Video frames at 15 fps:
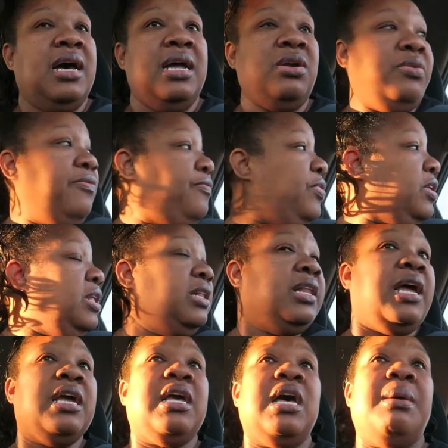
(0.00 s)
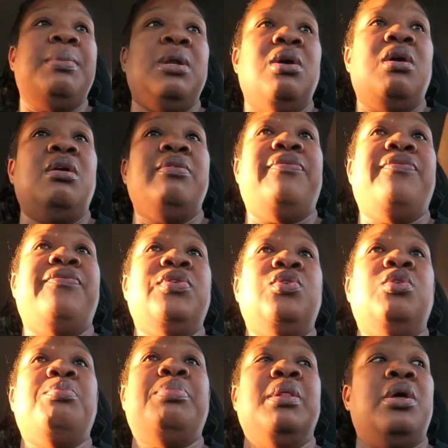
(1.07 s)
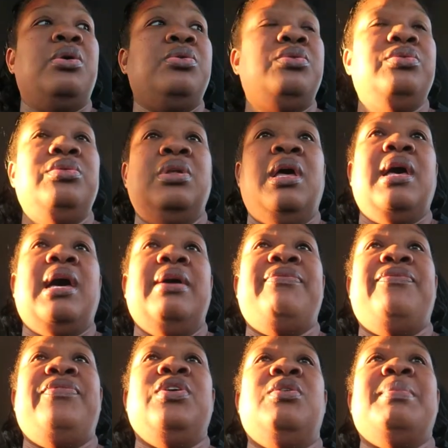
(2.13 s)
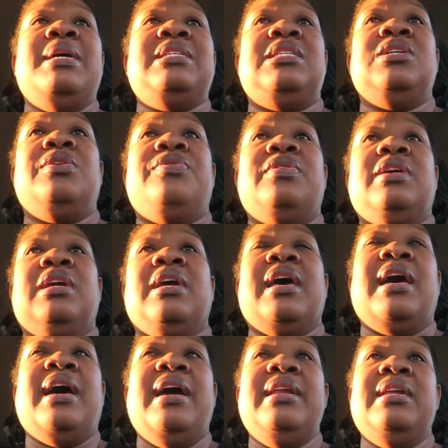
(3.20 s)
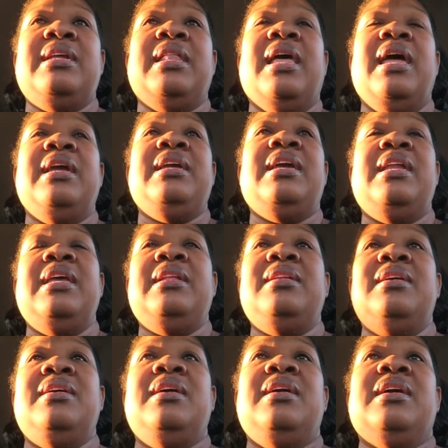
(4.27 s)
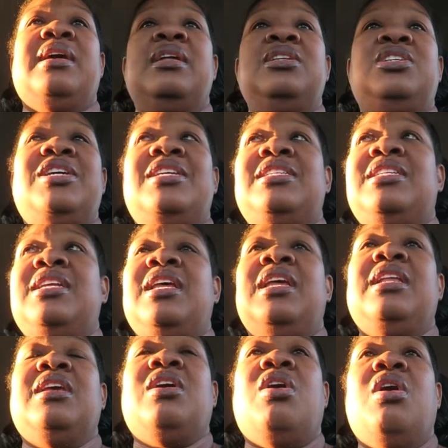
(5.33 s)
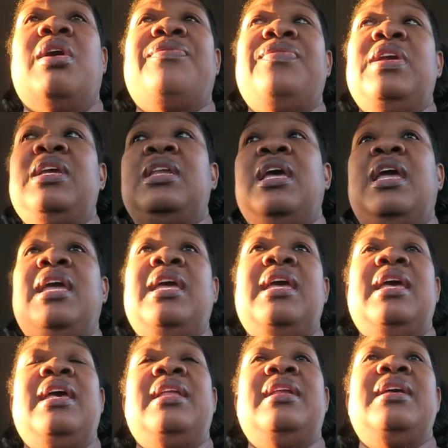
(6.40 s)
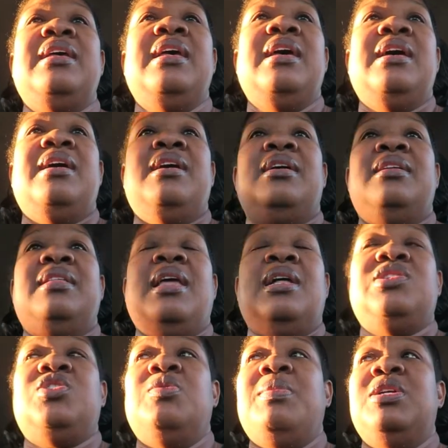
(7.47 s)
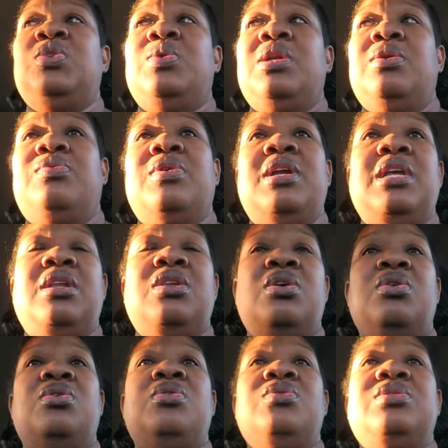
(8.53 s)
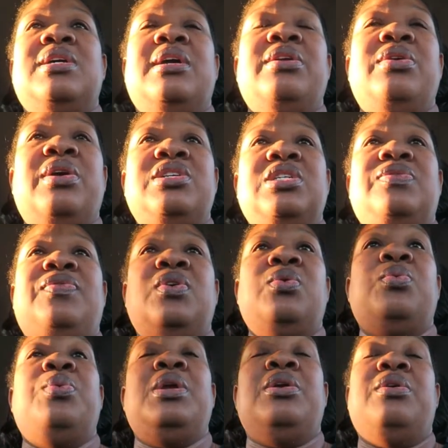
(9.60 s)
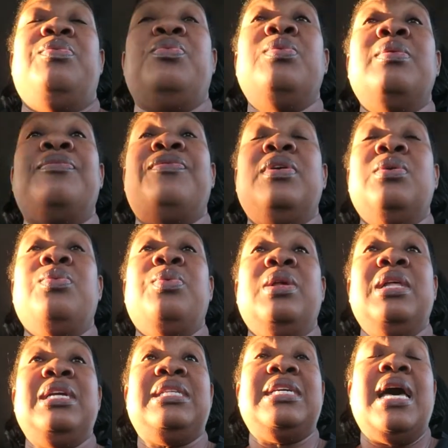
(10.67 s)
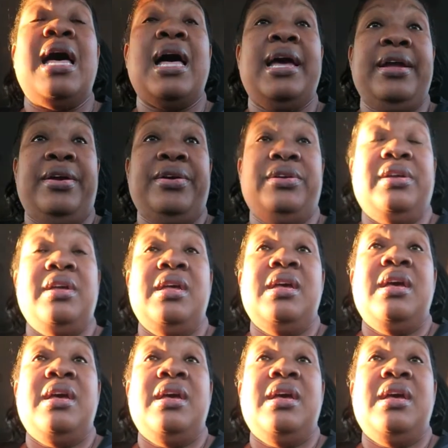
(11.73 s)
I don't feel it like coming on full blown. I feel myself kind of like getting congested and coughing, and not so much with a runny nose. I don't know, I just feel weird. I feel really tired.